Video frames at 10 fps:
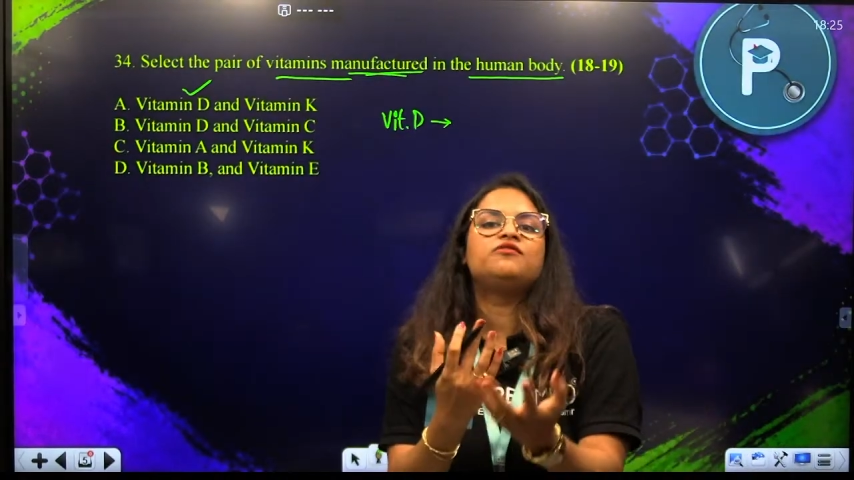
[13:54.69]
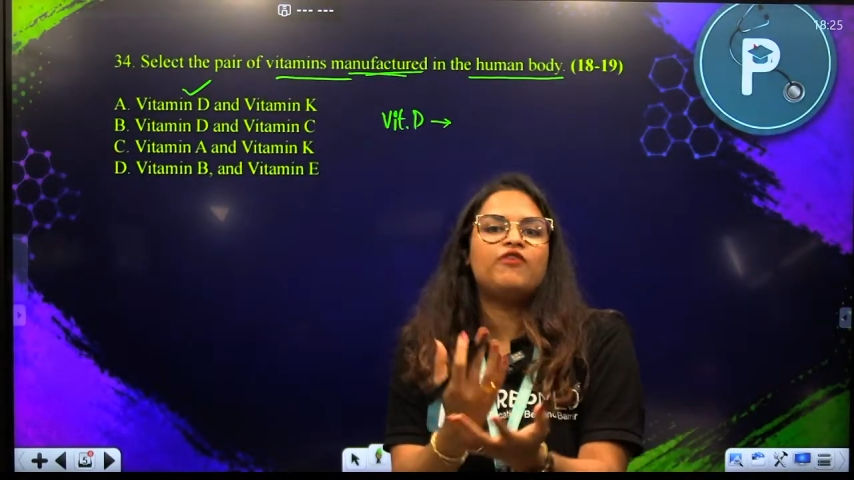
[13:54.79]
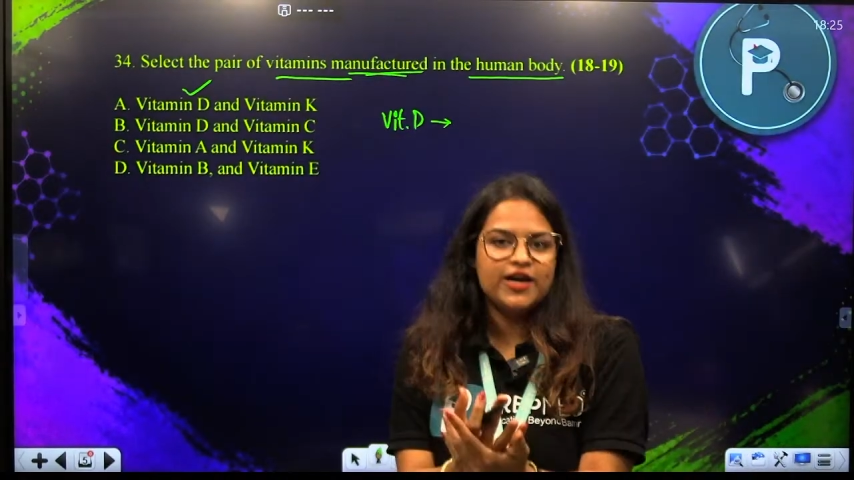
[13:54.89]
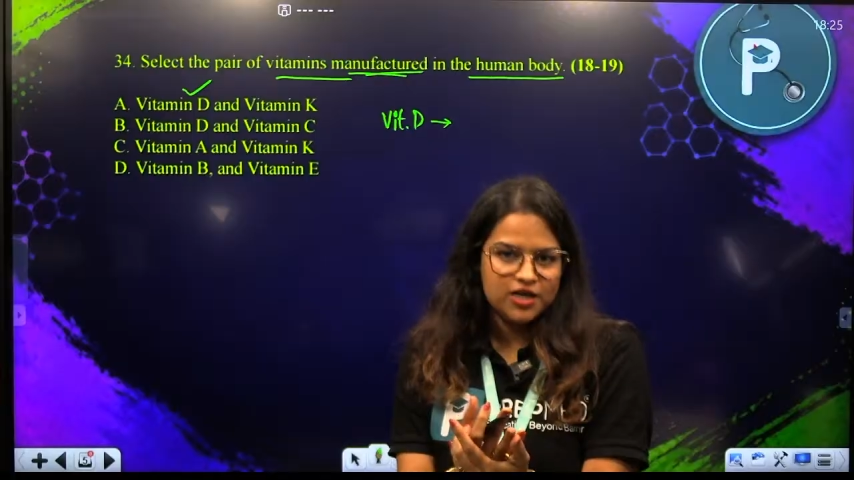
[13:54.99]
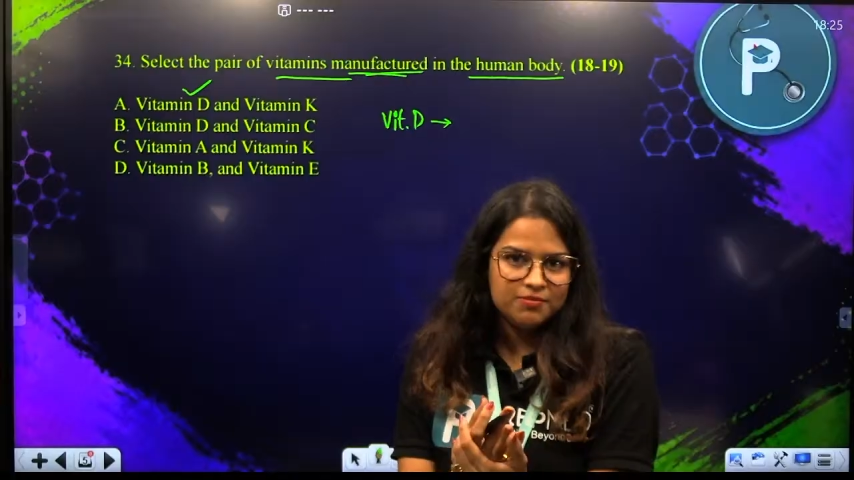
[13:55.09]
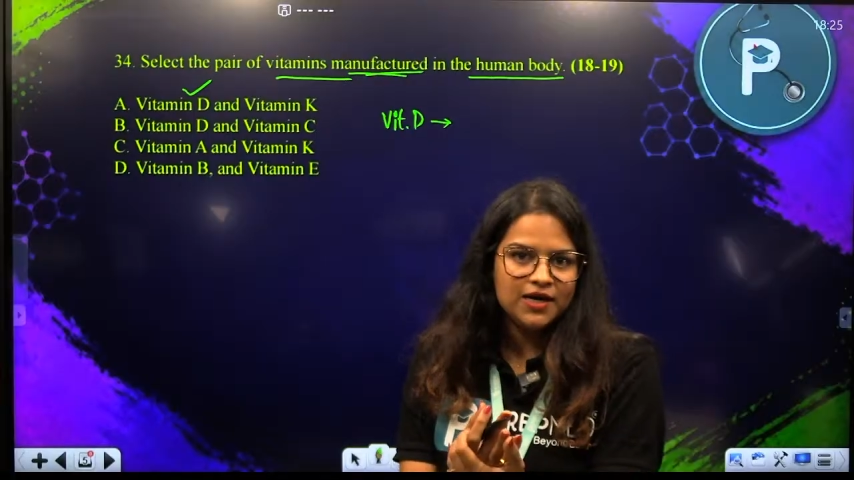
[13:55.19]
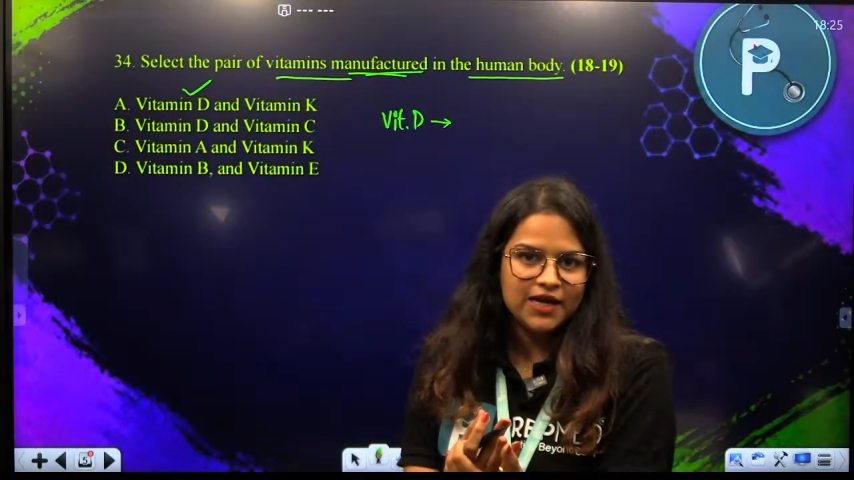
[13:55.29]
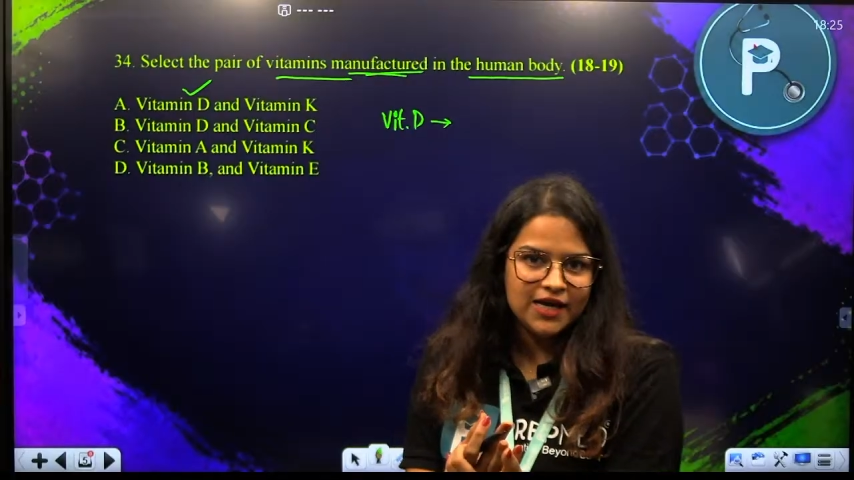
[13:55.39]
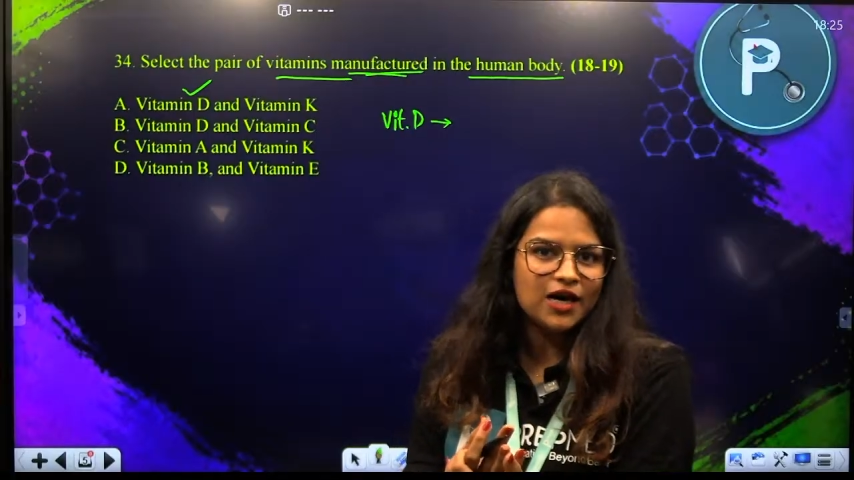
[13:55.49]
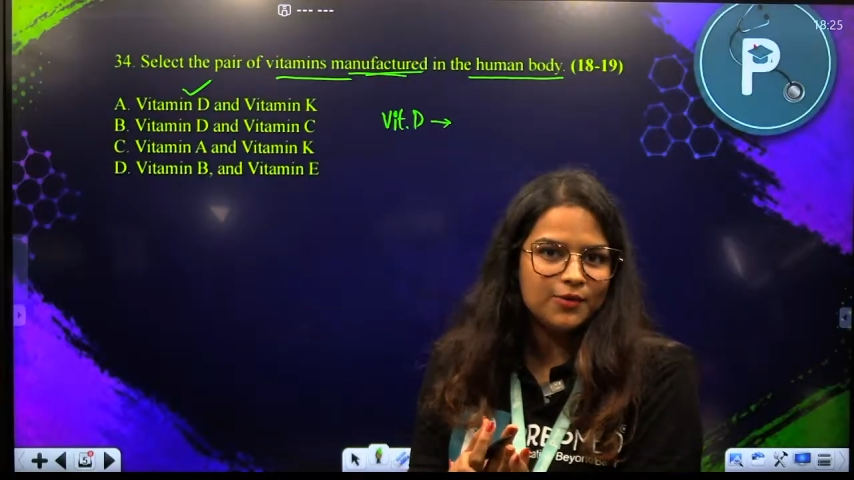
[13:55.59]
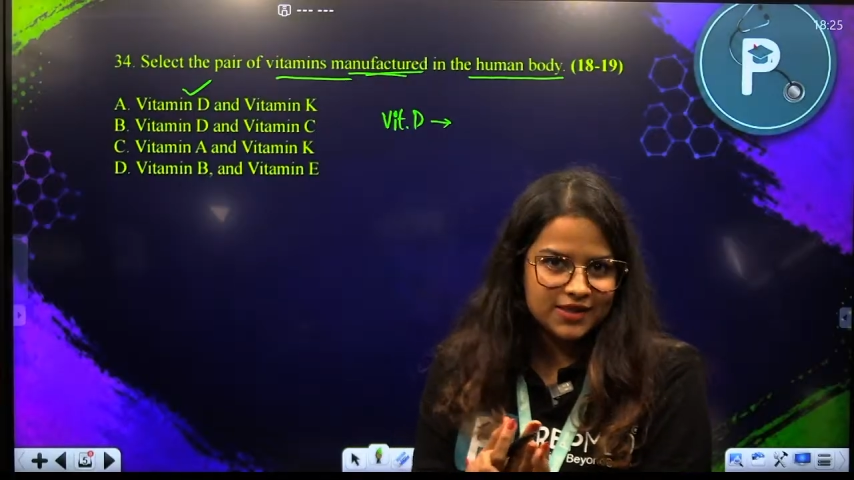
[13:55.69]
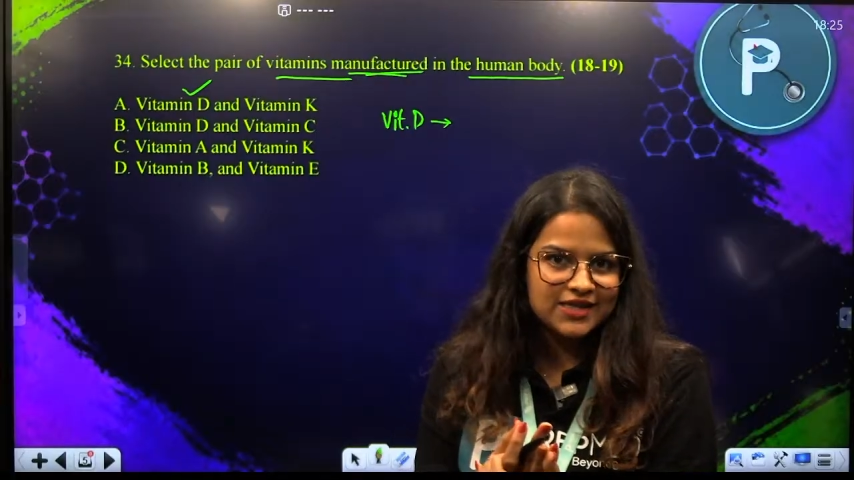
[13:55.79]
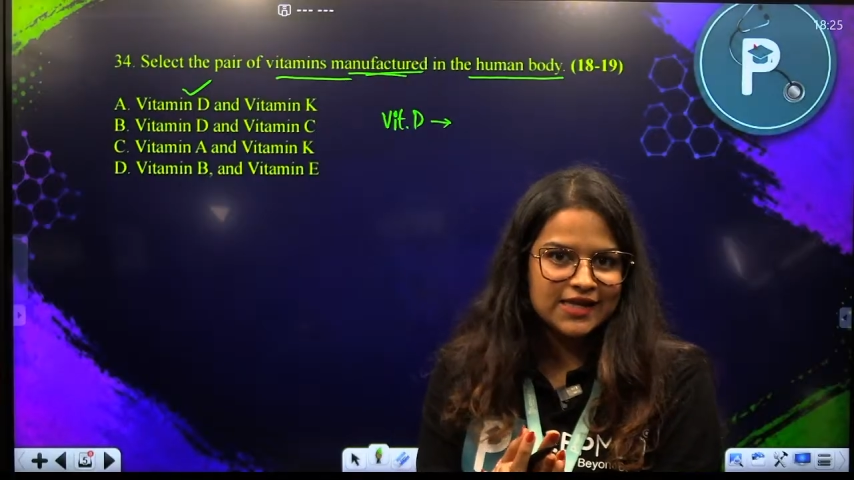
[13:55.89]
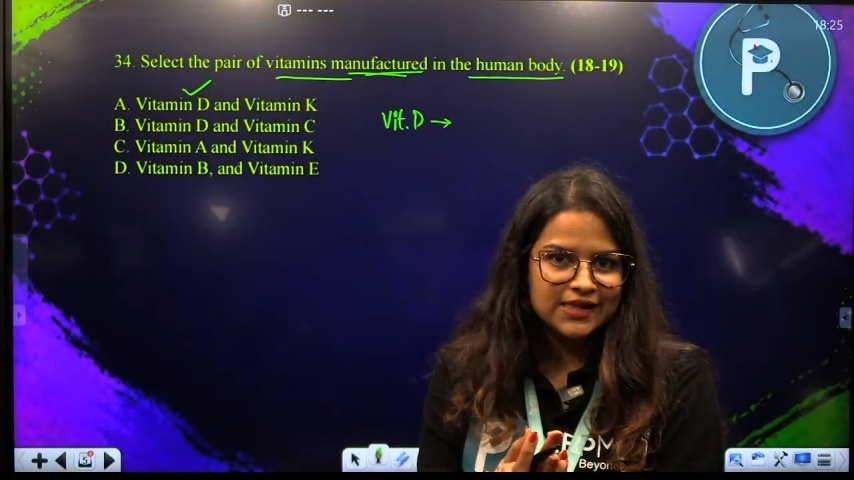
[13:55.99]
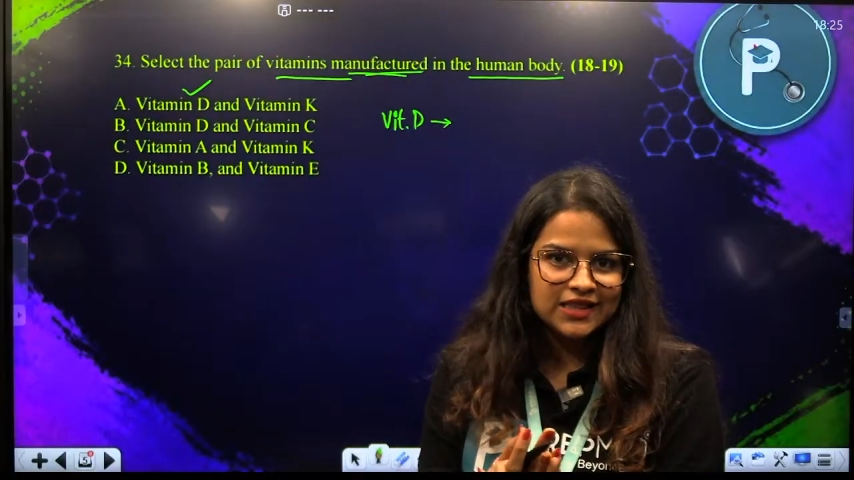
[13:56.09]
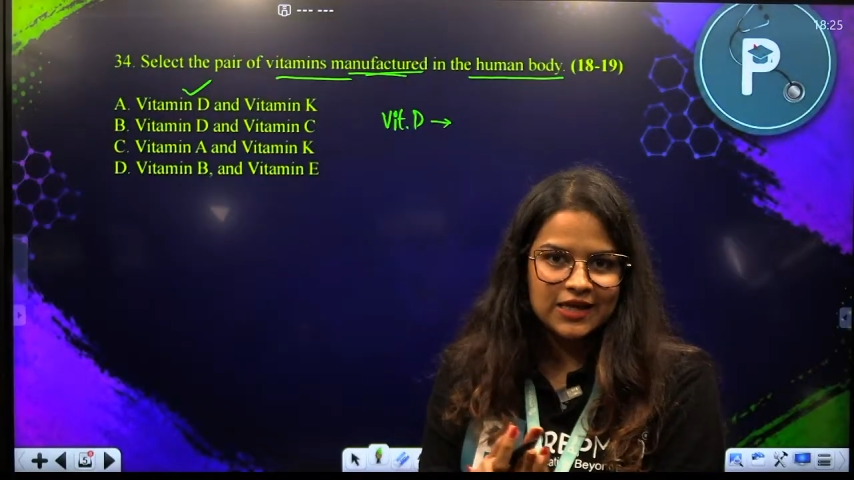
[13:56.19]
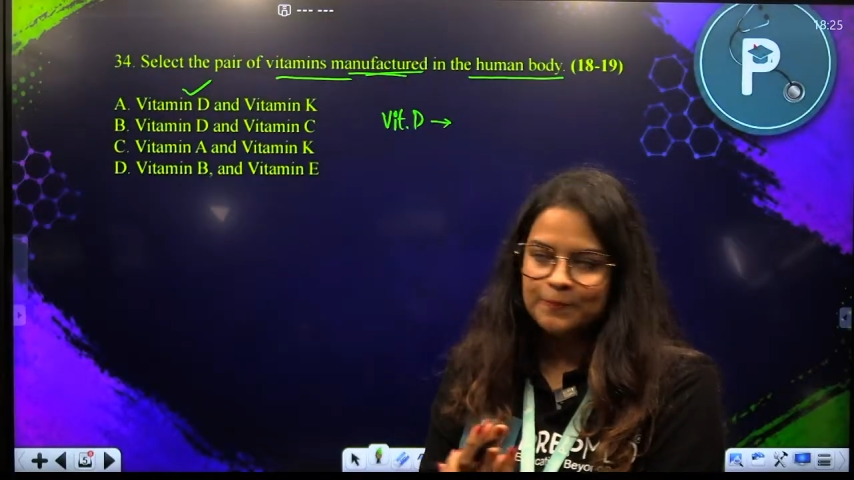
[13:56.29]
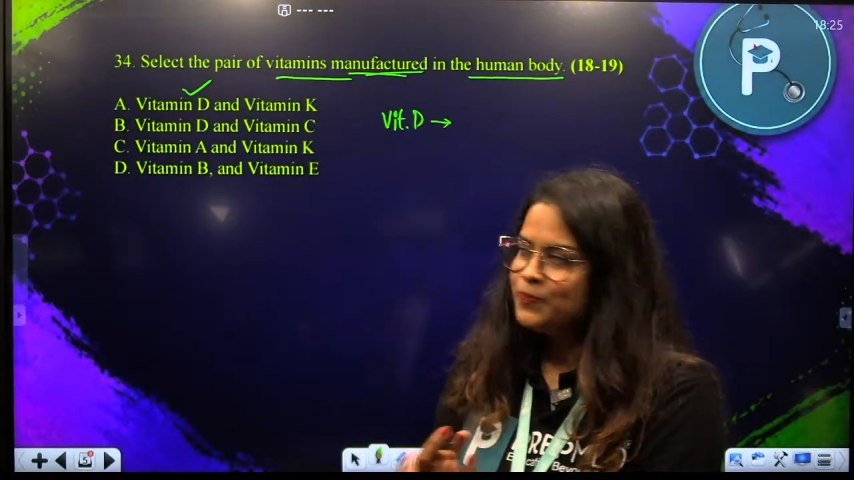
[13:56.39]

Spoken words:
vitamin D in our skin cell.